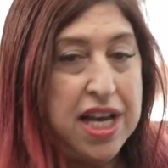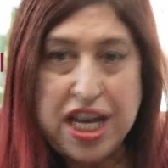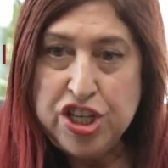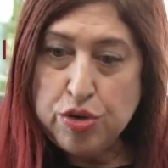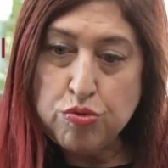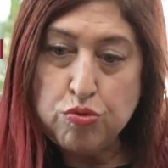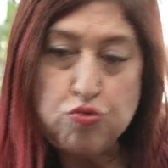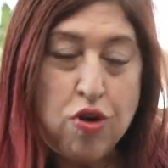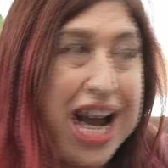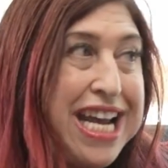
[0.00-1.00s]
and you're
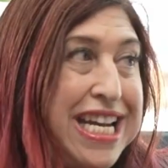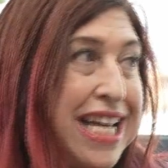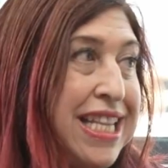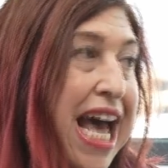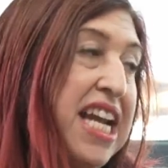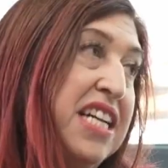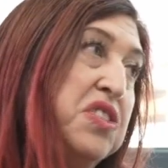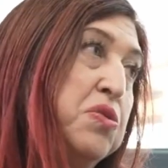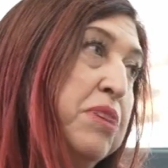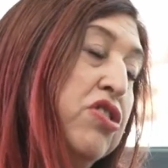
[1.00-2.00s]
riding that
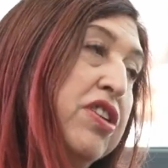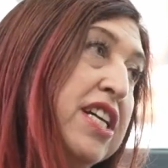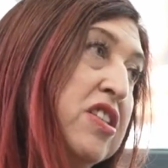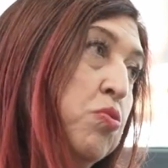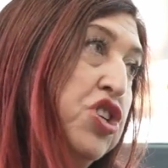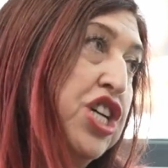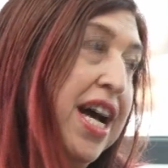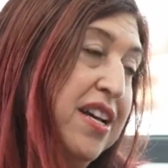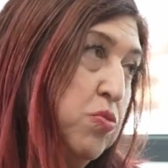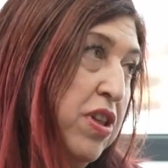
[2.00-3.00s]
experience, which
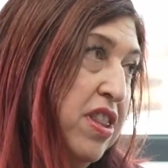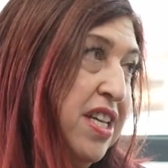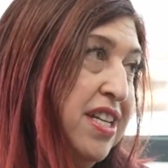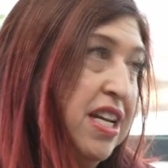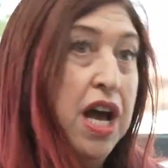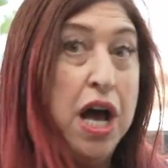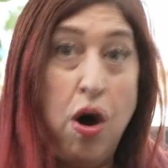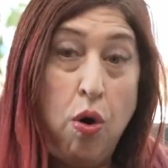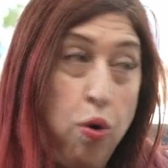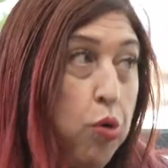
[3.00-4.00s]
has within it
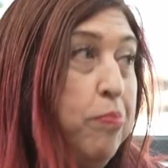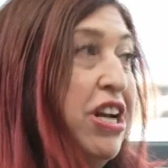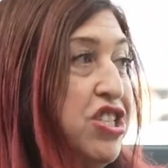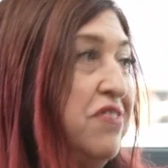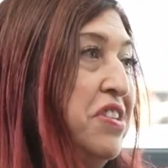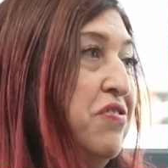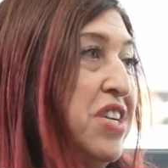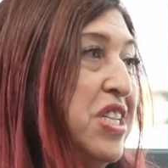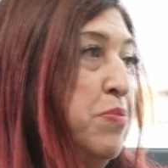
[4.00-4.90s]
a whole bunch of different